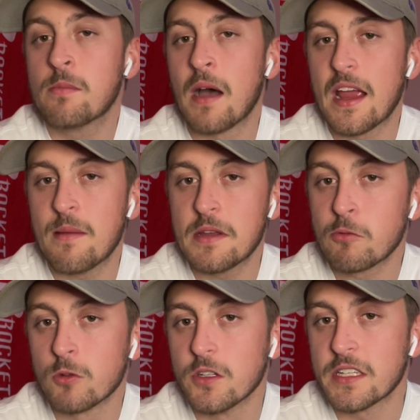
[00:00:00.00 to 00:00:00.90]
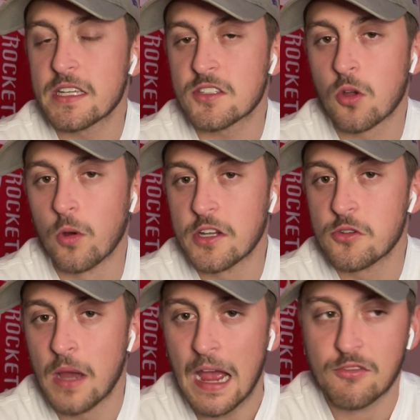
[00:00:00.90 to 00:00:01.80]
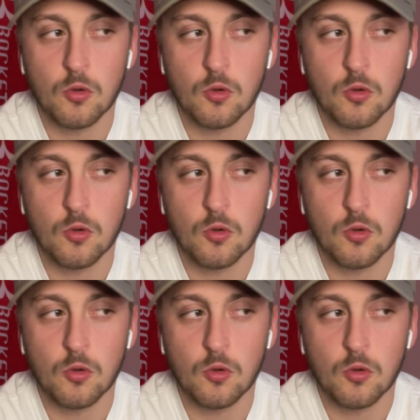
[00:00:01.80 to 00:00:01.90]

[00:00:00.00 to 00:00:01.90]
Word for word: Miami really is going to have